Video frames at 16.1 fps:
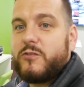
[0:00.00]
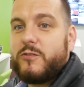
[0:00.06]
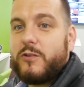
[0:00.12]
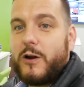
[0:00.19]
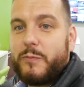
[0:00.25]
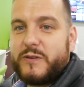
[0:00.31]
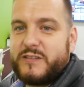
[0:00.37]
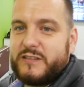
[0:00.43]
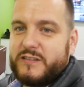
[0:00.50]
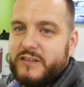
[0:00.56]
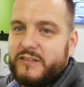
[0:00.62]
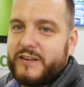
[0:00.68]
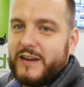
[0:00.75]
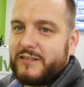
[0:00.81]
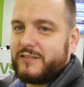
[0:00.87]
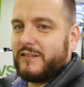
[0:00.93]
Drop us a
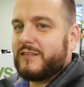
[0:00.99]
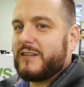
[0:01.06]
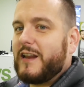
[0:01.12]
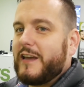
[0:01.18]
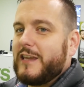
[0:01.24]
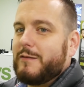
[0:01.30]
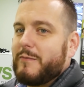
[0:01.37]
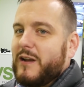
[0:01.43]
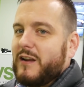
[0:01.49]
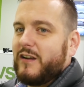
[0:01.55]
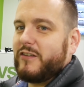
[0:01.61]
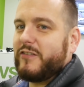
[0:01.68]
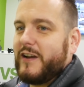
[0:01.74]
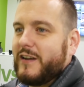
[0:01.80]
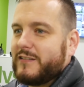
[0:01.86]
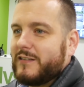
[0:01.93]
suggestion to that email
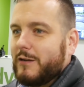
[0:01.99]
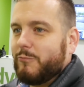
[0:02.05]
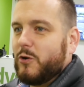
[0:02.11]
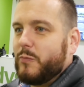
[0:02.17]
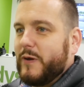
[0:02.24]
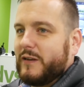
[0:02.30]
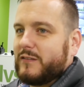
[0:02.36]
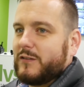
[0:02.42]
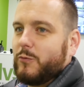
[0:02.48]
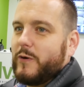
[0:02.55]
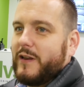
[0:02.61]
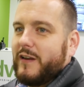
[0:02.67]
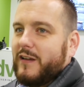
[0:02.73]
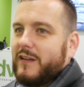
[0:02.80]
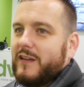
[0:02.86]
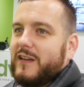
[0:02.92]
address and we'll pick the
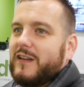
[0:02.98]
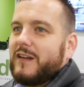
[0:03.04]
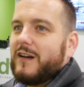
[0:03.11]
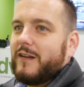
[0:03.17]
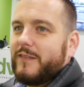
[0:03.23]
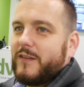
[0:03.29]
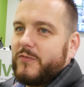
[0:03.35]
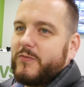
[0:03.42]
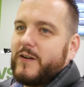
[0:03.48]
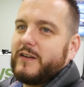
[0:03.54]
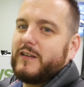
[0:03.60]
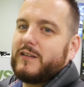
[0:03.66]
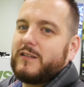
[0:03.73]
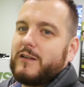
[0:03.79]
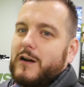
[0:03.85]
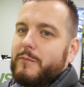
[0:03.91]
winner on the
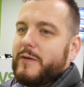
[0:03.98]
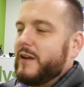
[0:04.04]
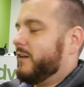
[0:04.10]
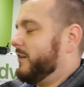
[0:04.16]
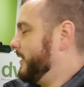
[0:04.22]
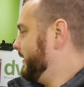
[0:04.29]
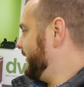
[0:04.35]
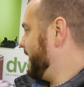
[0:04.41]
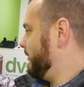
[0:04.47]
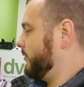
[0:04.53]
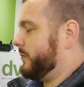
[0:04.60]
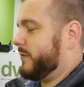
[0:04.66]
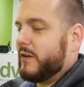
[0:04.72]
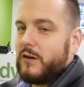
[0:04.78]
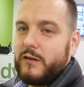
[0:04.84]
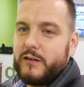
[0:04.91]
funniest comment, and that will
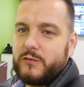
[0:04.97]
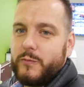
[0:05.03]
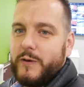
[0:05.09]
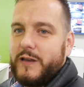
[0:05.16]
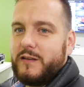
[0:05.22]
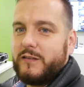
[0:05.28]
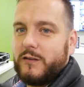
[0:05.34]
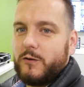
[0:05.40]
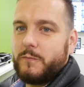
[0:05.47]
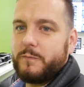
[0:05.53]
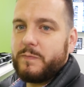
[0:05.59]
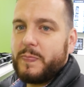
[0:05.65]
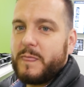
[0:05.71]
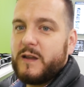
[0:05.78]
be on its way to you.